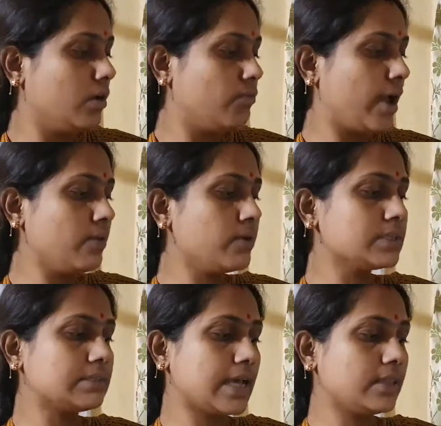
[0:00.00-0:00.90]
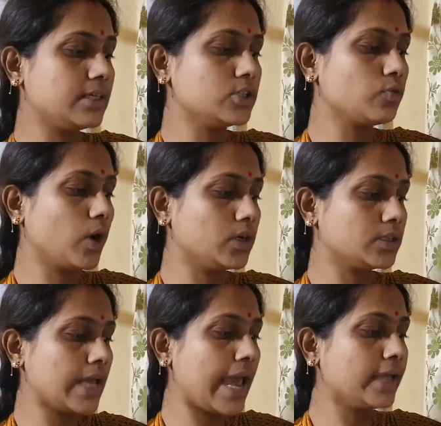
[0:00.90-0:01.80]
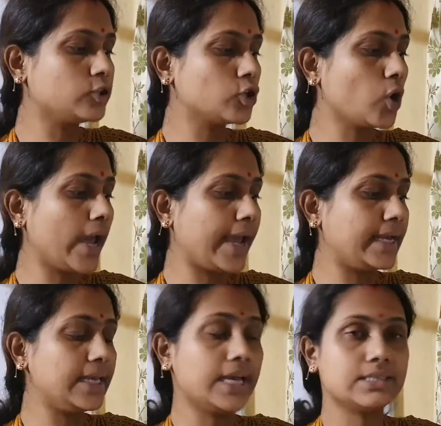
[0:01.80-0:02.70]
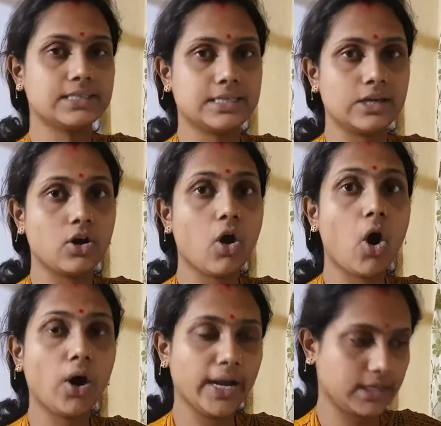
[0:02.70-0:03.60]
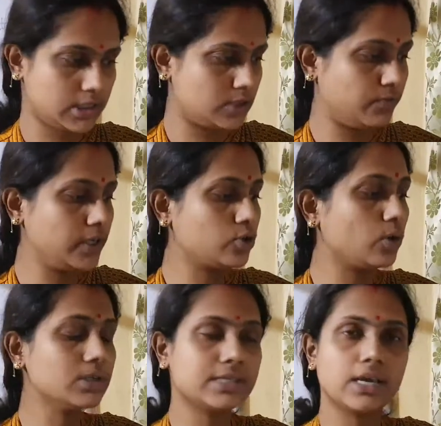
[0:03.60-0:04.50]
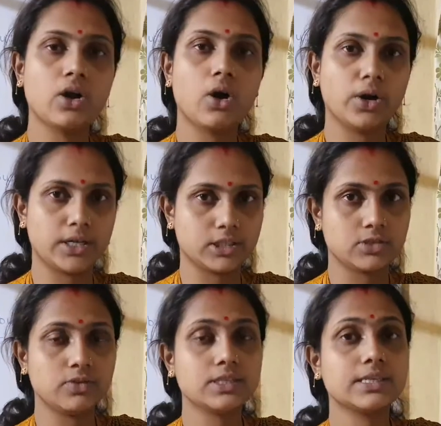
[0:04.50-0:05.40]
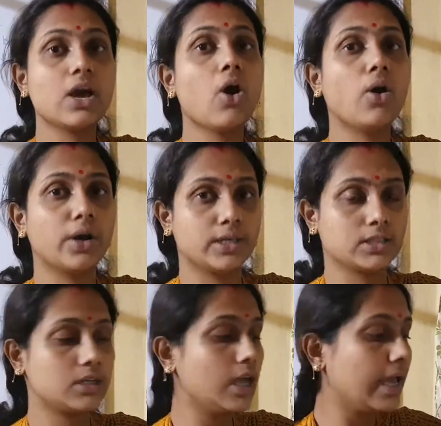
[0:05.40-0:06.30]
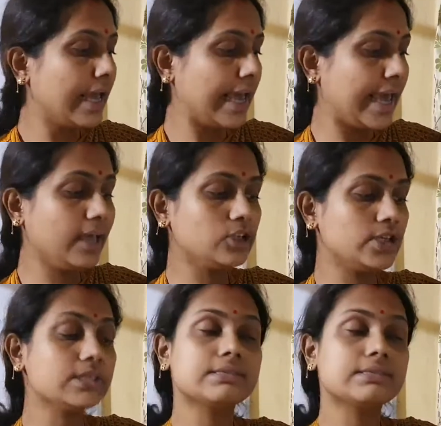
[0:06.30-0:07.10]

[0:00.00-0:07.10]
When we say these words, honest, honest, we don't say honest, we say honest. H is